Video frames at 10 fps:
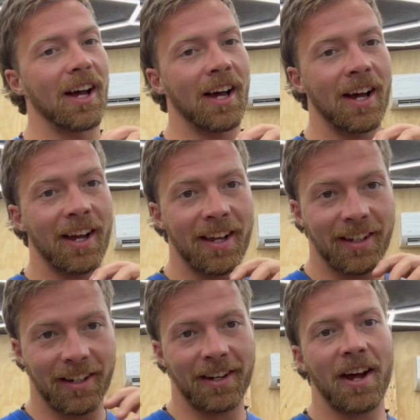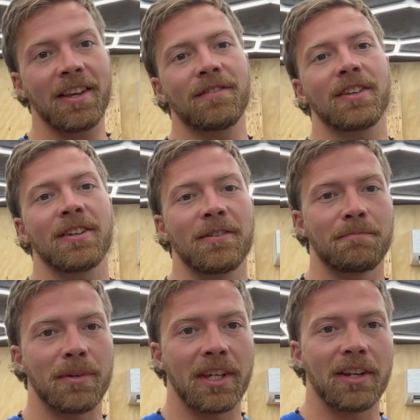I cannot even
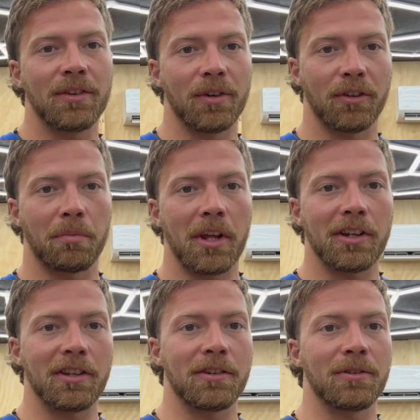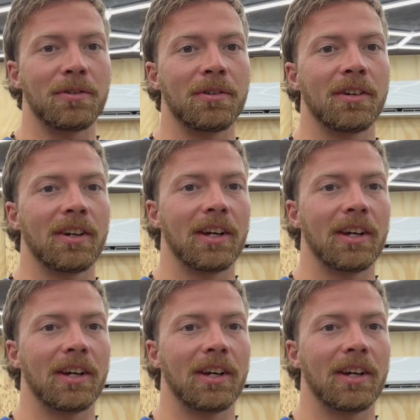begin to explain to you.